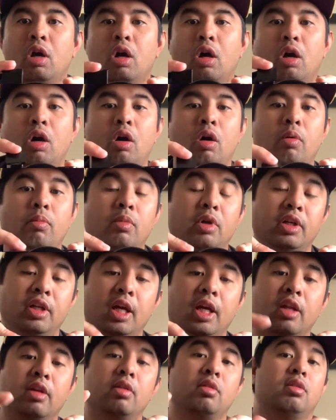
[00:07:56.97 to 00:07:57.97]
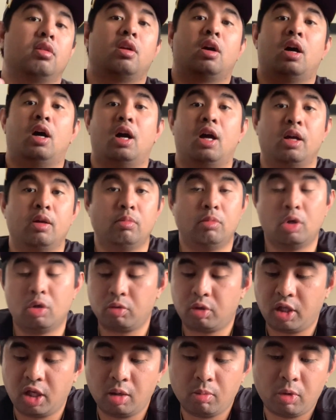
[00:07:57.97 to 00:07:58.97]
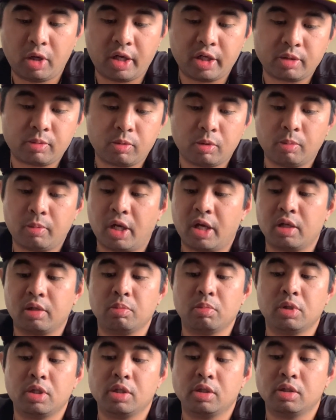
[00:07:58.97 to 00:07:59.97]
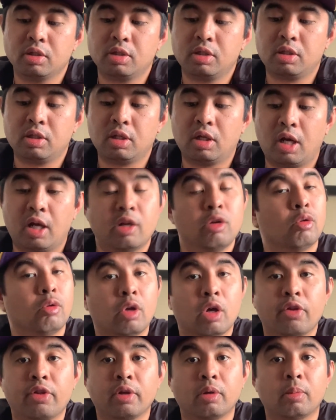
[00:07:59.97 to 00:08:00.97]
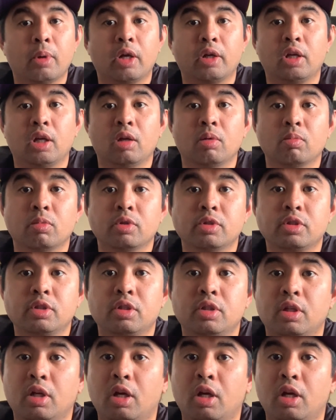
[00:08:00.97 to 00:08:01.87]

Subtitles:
Again, I am no camera expert by any means. I know nothing about cameras.